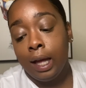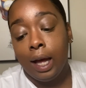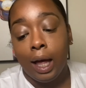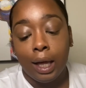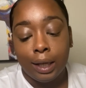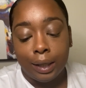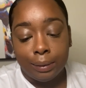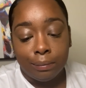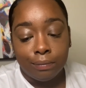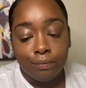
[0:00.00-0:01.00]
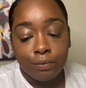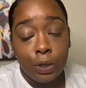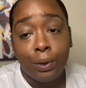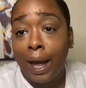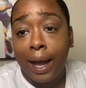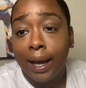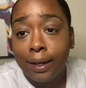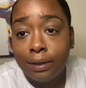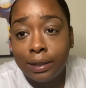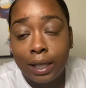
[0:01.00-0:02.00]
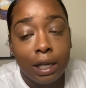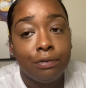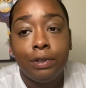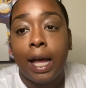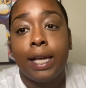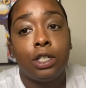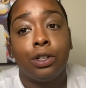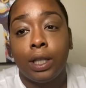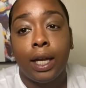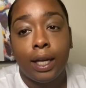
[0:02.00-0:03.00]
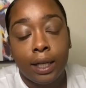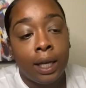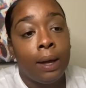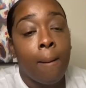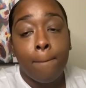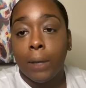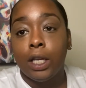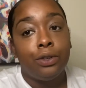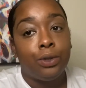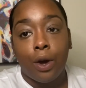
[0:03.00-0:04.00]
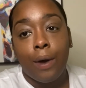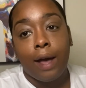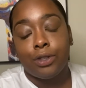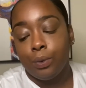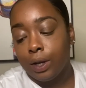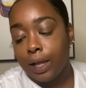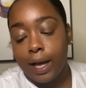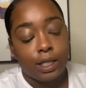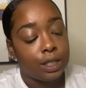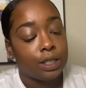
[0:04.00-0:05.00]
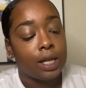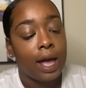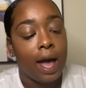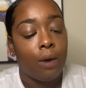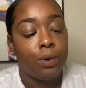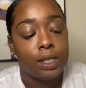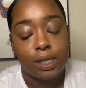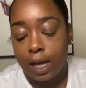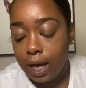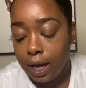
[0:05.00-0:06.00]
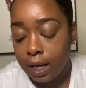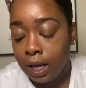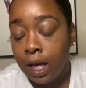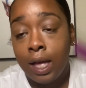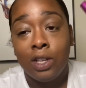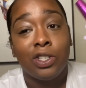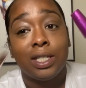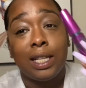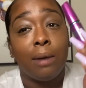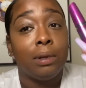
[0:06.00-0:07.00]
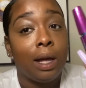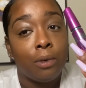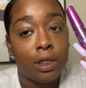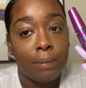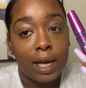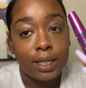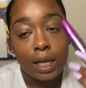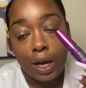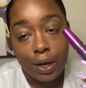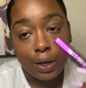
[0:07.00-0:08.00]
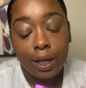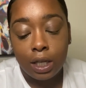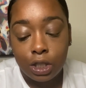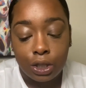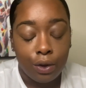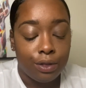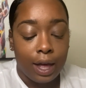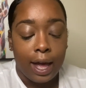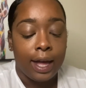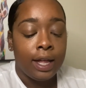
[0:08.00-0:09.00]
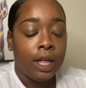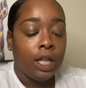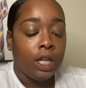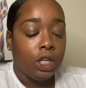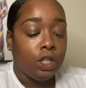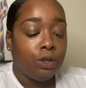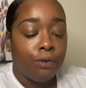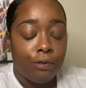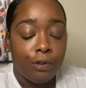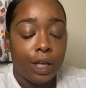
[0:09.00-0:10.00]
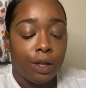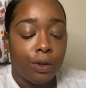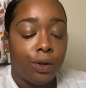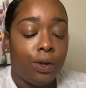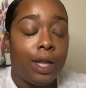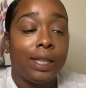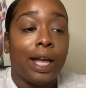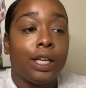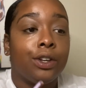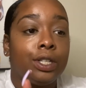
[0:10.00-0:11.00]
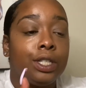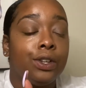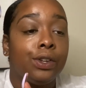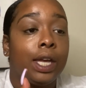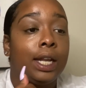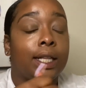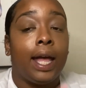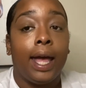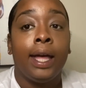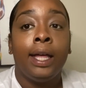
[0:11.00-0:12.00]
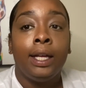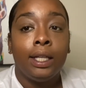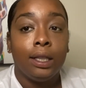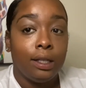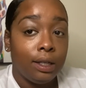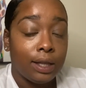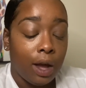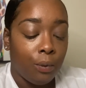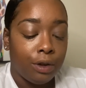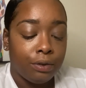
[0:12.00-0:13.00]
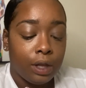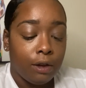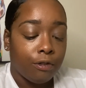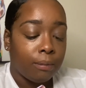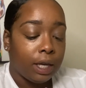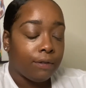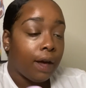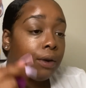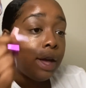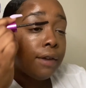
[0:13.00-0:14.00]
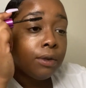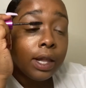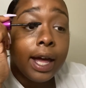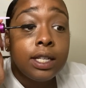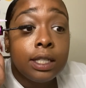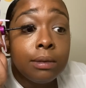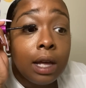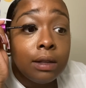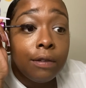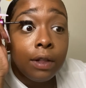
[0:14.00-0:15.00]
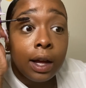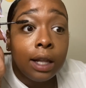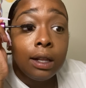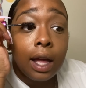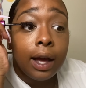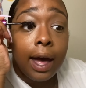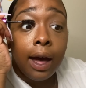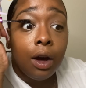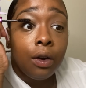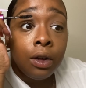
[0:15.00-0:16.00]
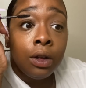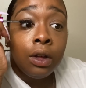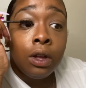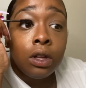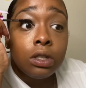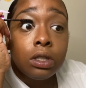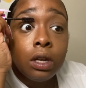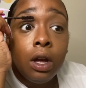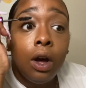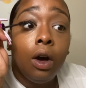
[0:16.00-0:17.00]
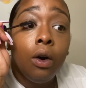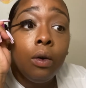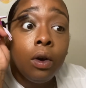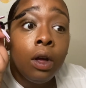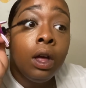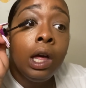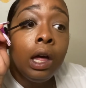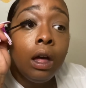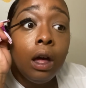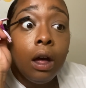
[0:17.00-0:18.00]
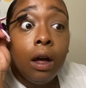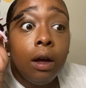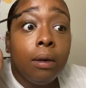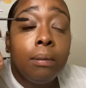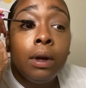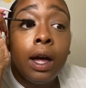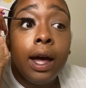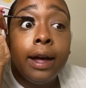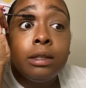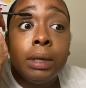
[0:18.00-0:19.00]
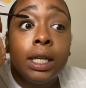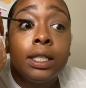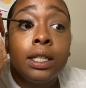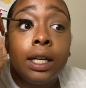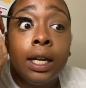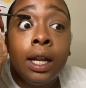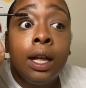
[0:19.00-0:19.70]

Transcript: You can if that's your thing, but you don't have to wear lashes. I would say just double up on the mascara so that you feel like you're still getting that look. Like, one thing for me, if I don't have on lashes, sometimes I feel like I look like an owl. So, eyes big as shit.